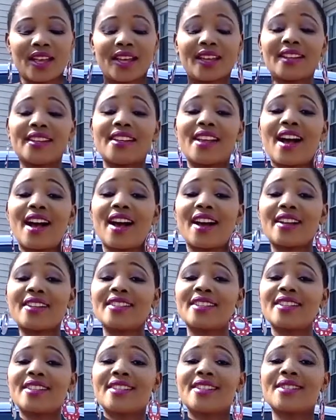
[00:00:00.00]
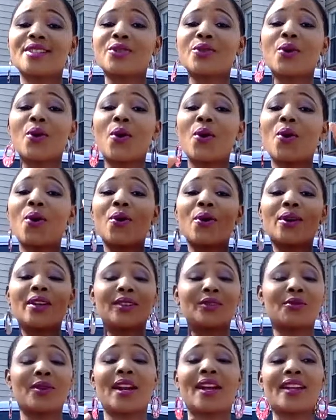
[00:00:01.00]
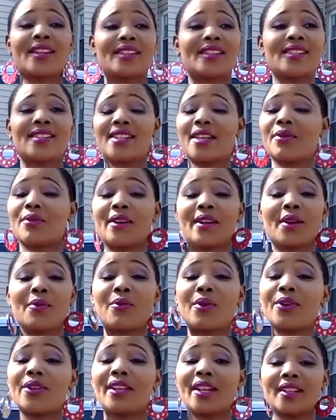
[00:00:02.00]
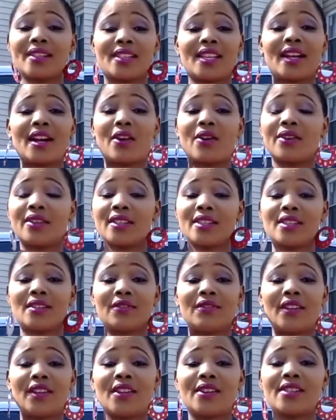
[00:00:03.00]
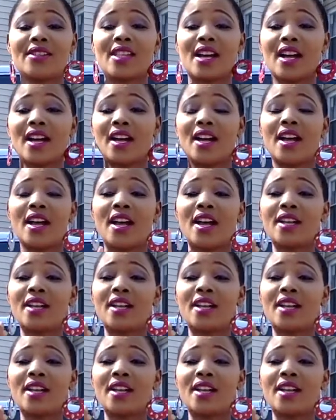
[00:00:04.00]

and yeah, just go. What I can just say right now, what you can take on this video is that